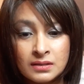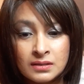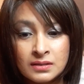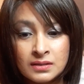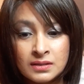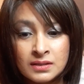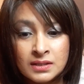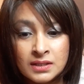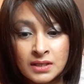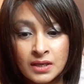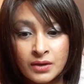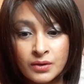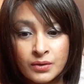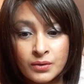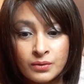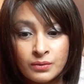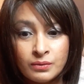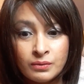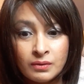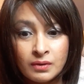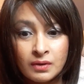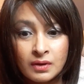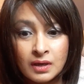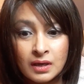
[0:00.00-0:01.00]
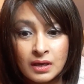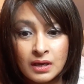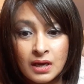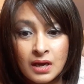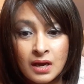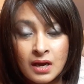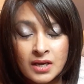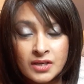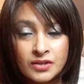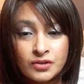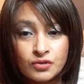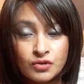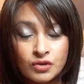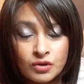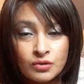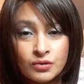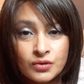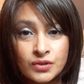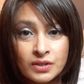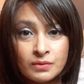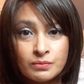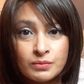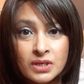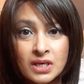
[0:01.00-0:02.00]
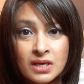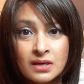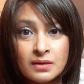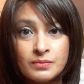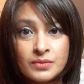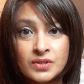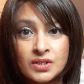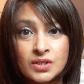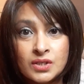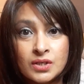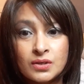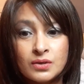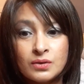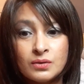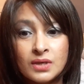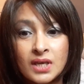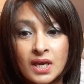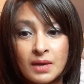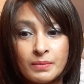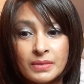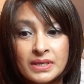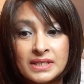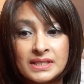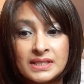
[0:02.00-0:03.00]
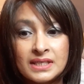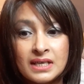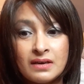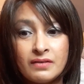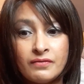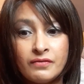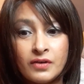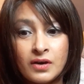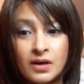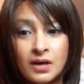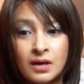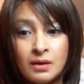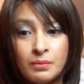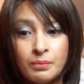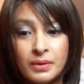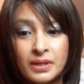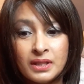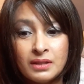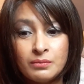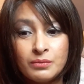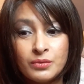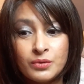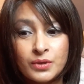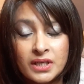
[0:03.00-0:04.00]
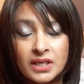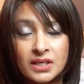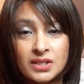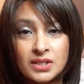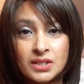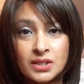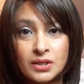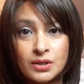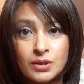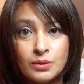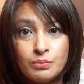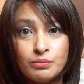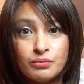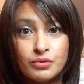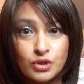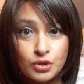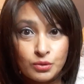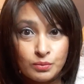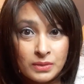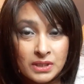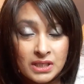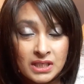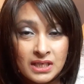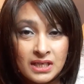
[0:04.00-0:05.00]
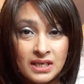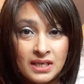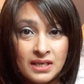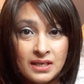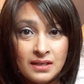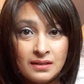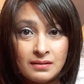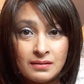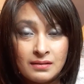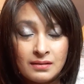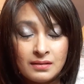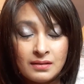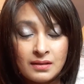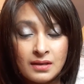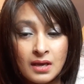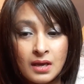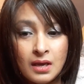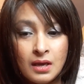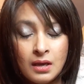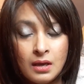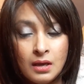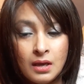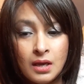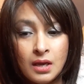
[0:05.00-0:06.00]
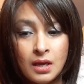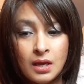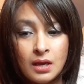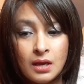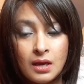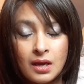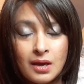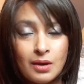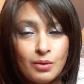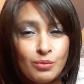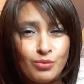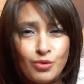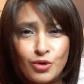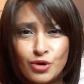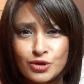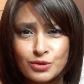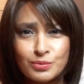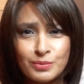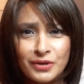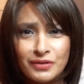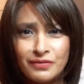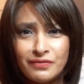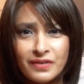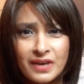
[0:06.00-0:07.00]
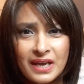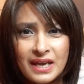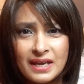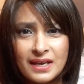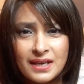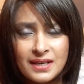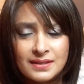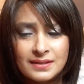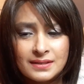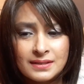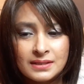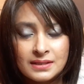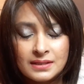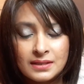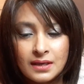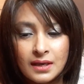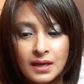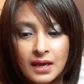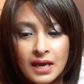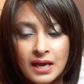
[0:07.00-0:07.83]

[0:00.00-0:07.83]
So I struggle sometimes to get myself up in the morning to brush my teeth, wash my face.